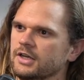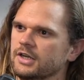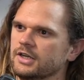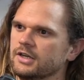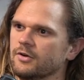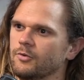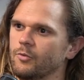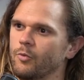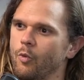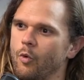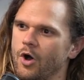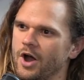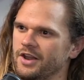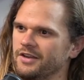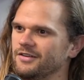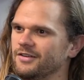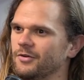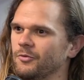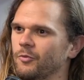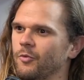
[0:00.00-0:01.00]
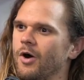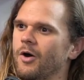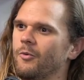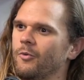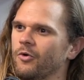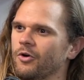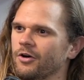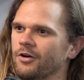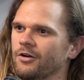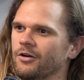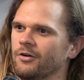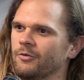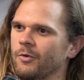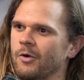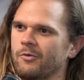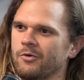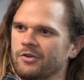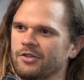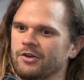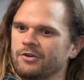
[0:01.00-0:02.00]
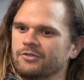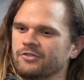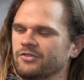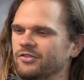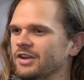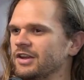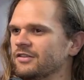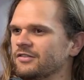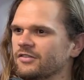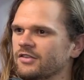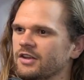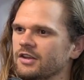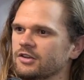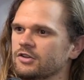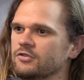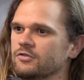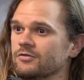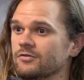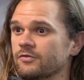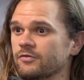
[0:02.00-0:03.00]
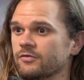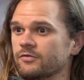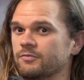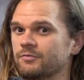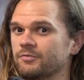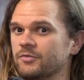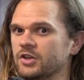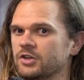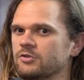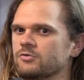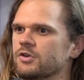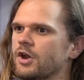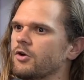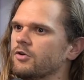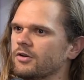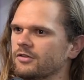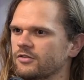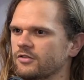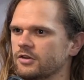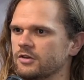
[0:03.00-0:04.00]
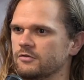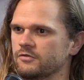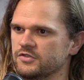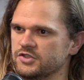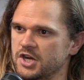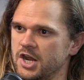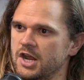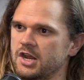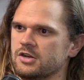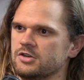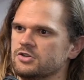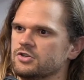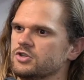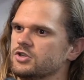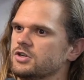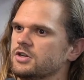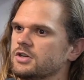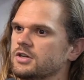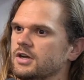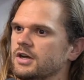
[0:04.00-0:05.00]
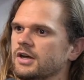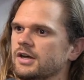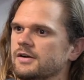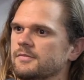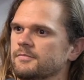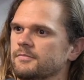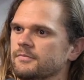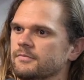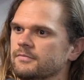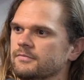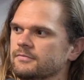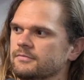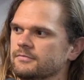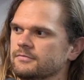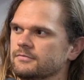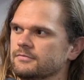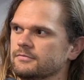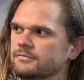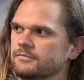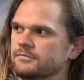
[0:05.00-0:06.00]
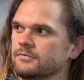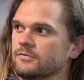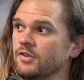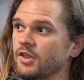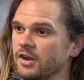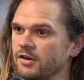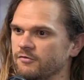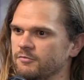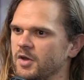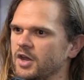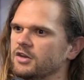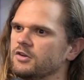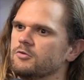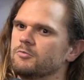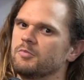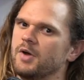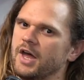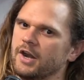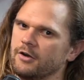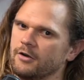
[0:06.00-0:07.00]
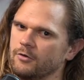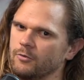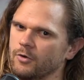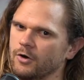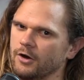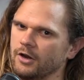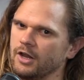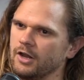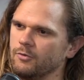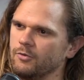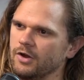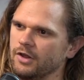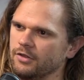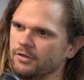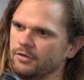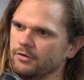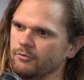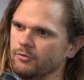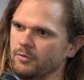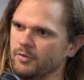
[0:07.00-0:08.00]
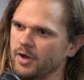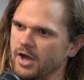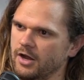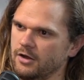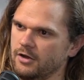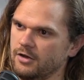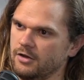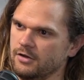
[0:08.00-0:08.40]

What were those things that you noticed that you've changed, that have made you better working with Rebecca?